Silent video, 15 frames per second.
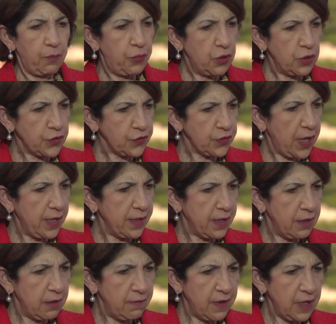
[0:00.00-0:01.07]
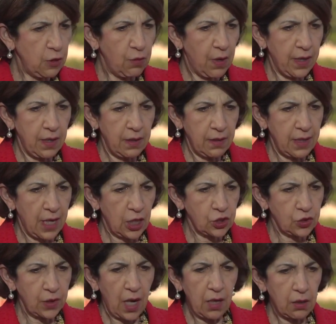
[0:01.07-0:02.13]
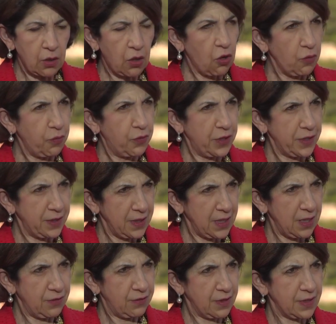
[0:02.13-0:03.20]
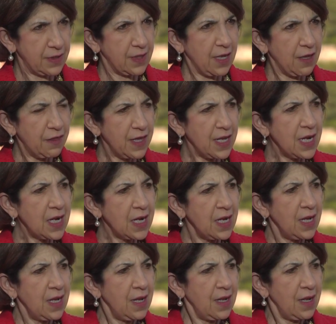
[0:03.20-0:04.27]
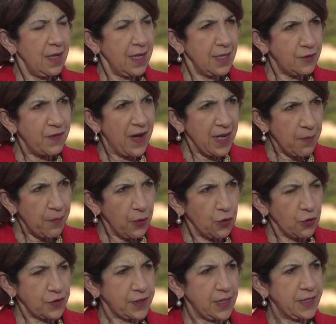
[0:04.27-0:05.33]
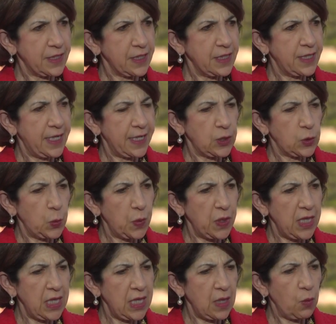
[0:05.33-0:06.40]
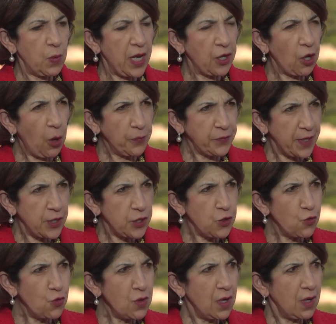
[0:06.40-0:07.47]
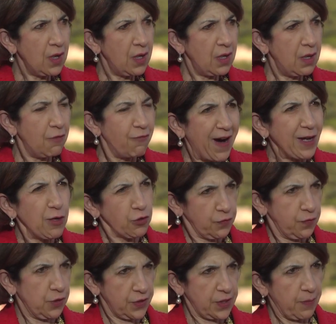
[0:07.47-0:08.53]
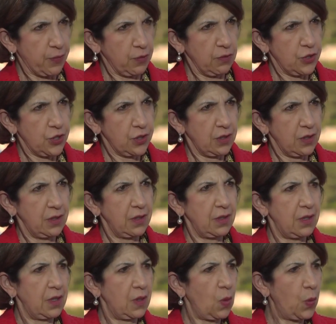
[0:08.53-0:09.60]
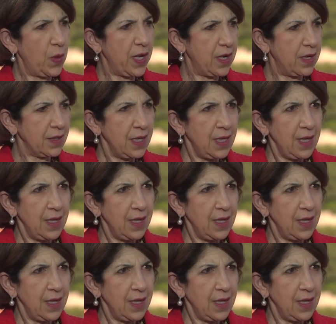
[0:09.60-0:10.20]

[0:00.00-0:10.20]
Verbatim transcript: personal, individual, national, corporate interest. I think it's very important that we, we adopt a new uh, values first approach. Uh, where